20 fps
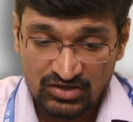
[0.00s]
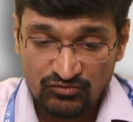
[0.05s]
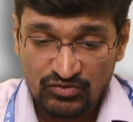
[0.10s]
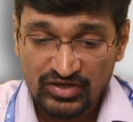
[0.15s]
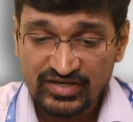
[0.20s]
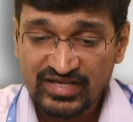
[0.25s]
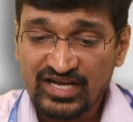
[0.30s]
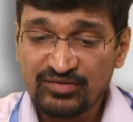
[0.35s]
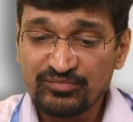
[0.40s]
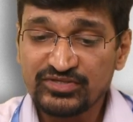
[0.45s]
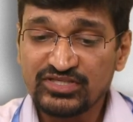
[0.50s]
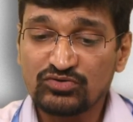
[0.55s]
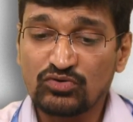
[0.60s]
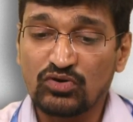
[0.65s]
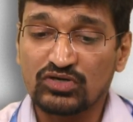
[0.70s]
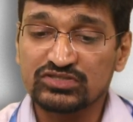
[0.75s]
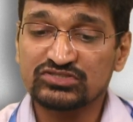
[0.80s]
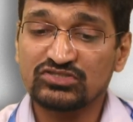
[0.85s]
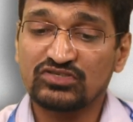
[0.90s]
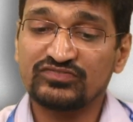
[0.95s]
What can be the
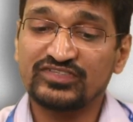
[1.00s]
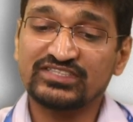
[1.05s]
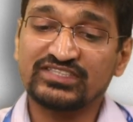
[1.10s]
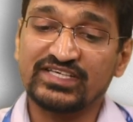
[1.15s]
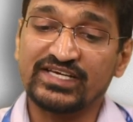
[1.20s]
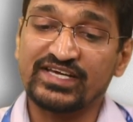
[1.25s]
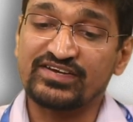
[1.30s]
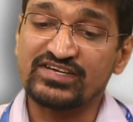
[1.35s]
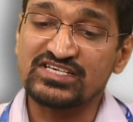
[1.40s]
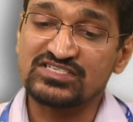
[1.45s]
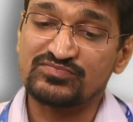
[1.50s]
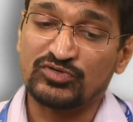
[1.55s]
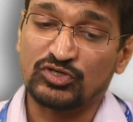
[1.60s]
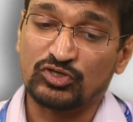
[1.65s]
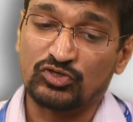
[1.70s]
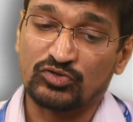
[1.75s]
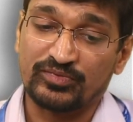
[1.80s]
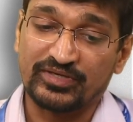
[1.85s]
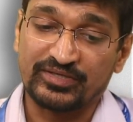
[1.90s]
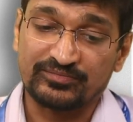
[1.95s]
causes of this increased
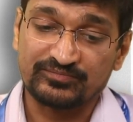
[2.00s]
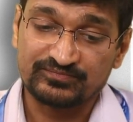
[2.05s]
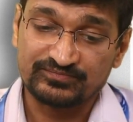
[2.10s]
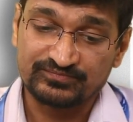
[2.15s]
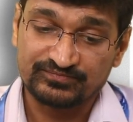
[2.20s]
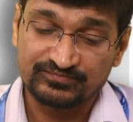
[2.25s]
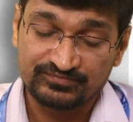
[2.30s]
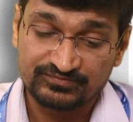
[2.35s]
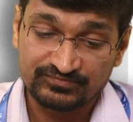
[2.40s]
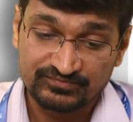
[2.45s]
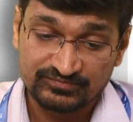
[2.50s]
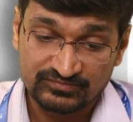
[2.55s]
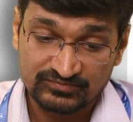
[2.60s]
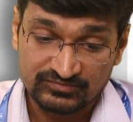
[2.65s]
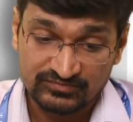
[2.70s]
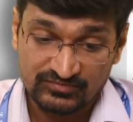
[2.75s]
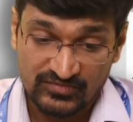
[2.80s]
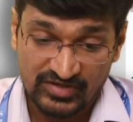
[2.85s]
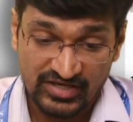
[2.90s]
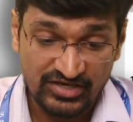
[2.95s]
bilirubin?
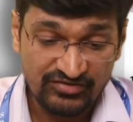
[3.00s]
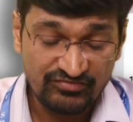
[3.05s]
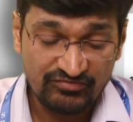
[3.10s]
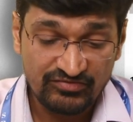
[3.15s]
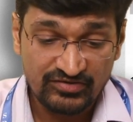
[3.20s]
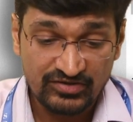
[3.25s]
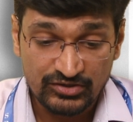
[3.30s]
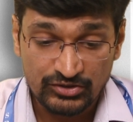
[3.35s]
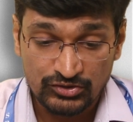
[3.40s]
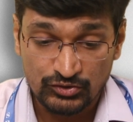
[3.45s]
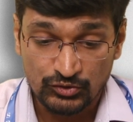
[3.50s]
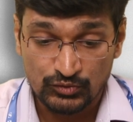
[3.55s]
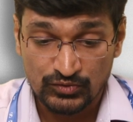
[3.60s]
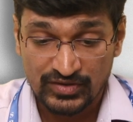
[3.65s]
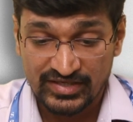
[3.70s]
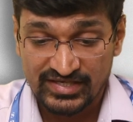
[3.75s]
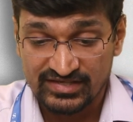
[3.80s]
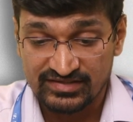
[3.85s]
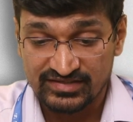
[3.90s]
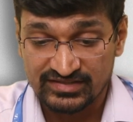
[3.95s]
If due to
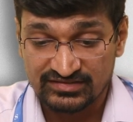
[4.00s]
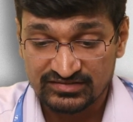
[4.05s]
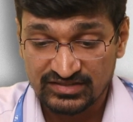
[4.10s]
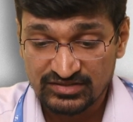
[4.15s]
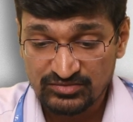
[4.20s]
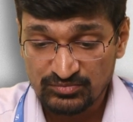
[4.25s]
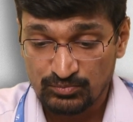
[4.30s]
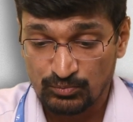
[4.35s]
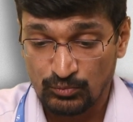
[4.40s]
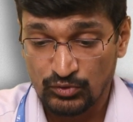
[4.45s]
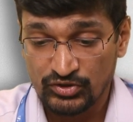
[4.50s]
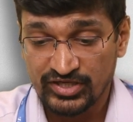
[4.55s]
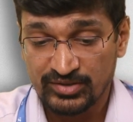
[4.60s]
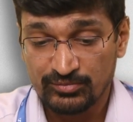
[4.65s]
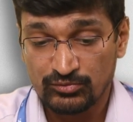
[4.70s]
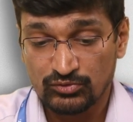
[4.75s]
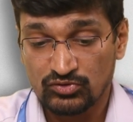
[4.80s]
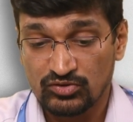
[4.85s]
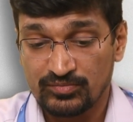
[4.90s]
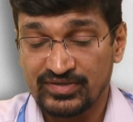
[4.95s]
any reason more
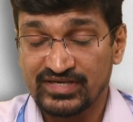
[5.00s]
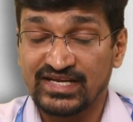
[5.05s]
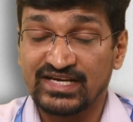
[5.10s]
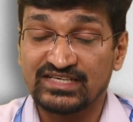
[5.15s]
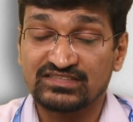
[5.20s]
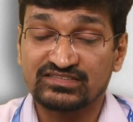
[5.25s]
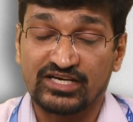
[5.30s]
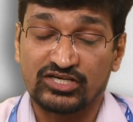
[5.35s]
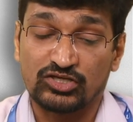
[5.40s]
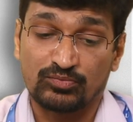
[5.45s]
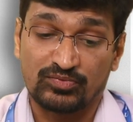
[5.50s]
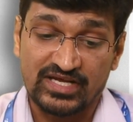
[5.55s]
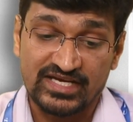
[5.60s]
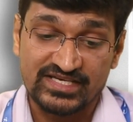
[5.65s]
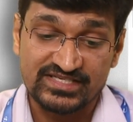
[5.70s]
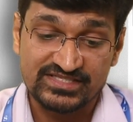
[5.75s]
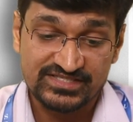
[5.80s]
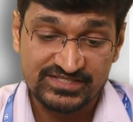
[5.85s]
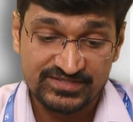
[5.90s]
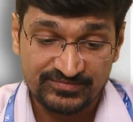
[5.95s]
hemoglobin gets
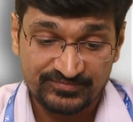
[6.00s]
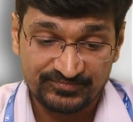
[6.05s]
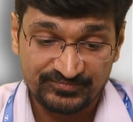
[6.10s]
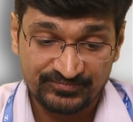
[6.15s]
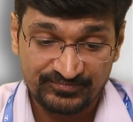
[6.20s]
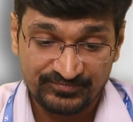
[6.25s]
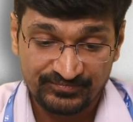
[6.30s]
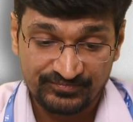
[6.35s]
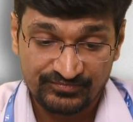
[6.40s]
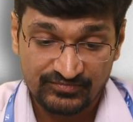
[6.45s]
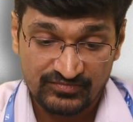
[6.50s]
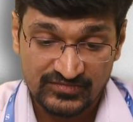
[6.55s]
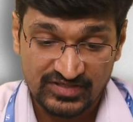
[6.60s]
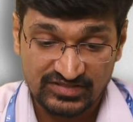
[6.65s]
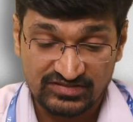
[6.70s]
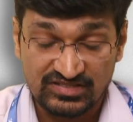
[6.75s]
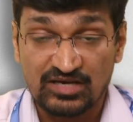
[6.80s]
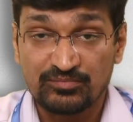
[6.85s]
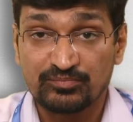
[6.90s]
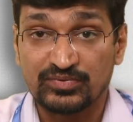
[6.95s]
catabolized,
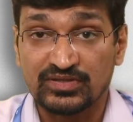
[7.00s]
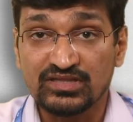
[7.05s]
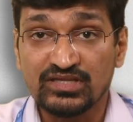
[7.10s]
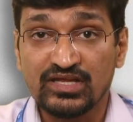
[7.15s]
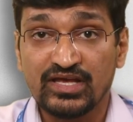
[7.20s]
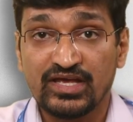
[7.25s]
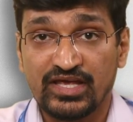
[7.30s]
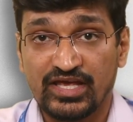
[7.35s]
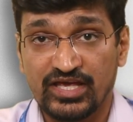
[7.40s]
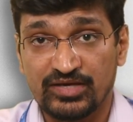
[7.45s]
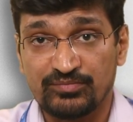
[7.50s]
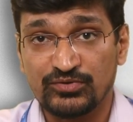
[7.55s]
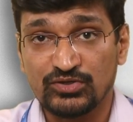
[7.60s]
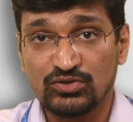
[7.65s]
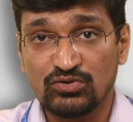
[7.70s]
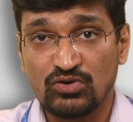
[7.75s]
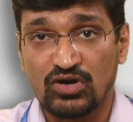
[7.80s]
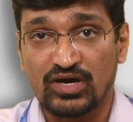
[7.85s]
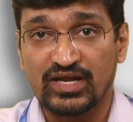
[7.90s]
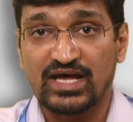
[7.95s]
example
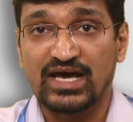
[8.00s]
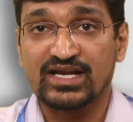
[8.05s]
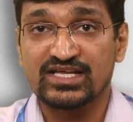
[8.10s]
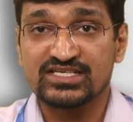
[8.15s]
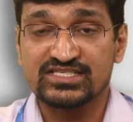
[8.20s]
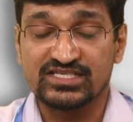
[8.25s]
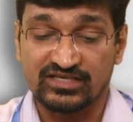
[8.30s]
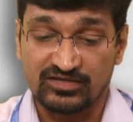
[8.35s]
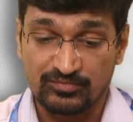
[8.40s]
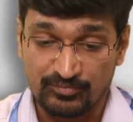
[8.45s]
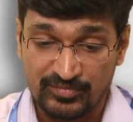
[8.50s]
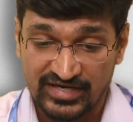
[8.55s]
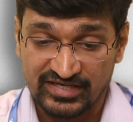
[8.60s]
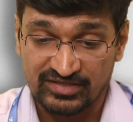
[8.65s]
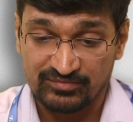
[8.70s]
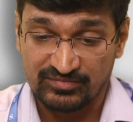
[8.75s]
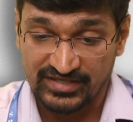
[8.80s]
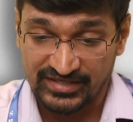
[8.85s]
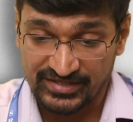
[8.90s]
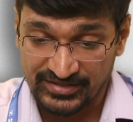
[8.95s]
ABO or RH
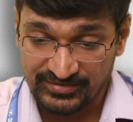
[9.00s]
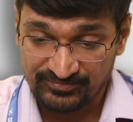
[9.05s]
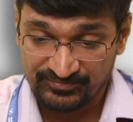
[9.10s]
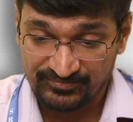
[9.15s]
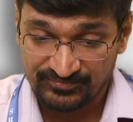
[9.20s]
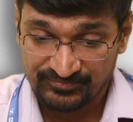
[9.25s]
incompatibility,